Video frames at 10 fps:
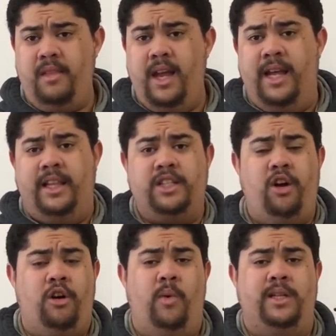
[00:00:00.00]
And let's
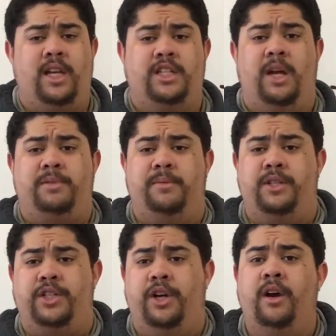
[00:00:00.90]
all go win state championship
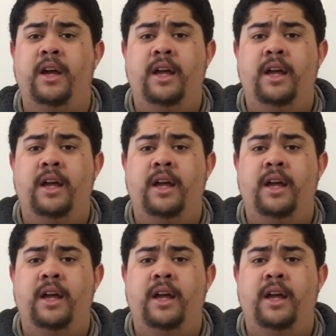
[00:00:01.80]
this year.